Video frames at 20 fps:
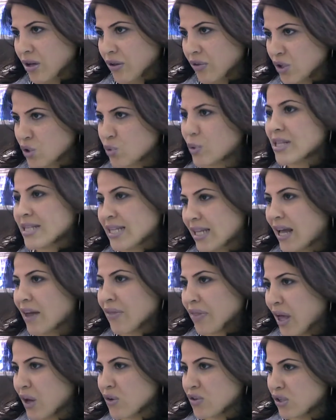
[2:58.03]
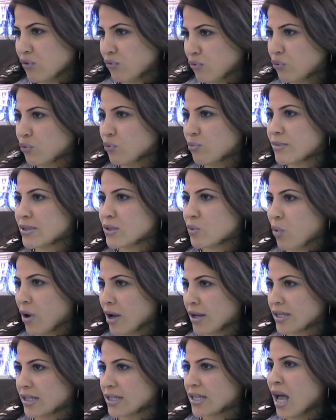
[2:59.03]
The 29,000 rooms
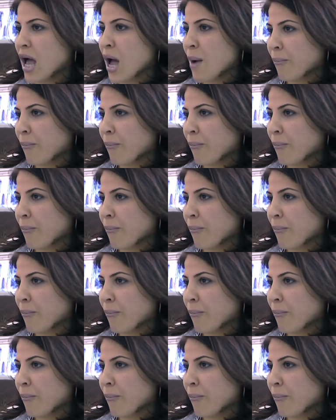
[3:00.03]
was